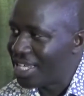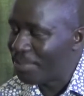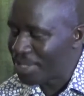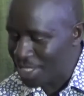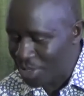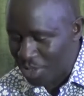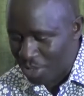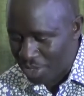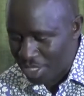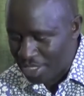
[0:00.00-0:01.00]
And Pastor John,
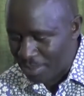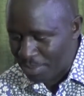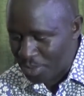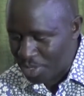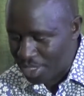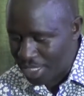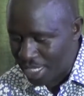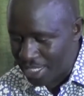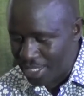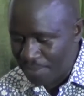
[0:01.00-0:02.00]
the, as mm. Apostle mm.
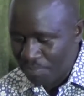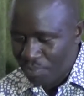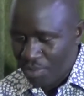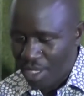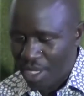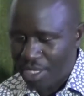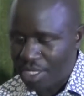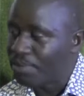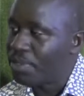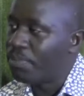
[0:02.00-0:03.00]
said, yes, yes.
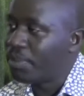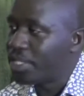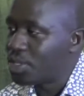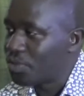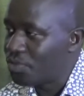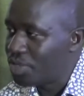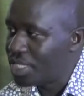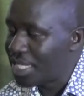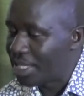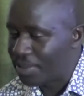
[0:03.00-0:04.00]
Uh, the, the, place of
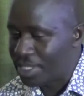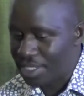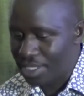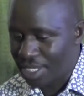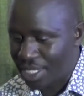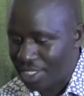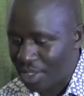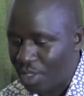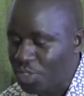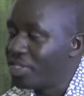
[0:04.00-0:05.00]
discernment mm. and
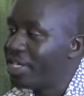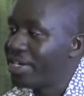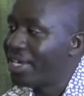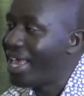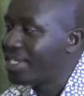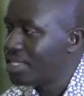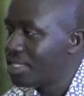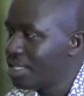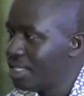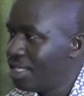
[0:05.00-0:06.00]
also the
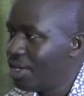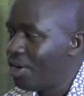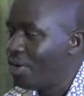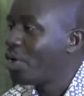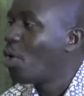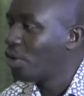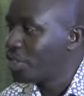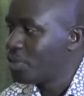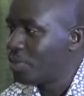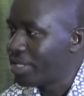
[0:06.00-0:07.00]
reliance yes, on the
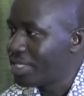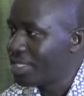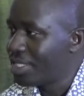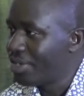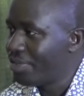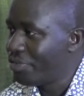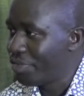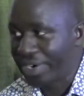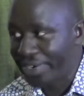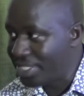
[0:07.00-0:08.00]
Holy Spirit
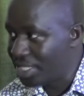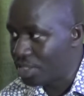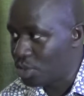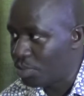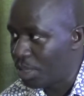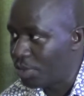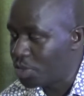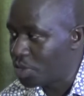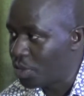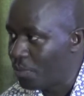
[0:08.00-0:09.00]
for a Christian to be able
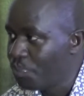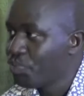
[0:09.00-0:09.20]
to know.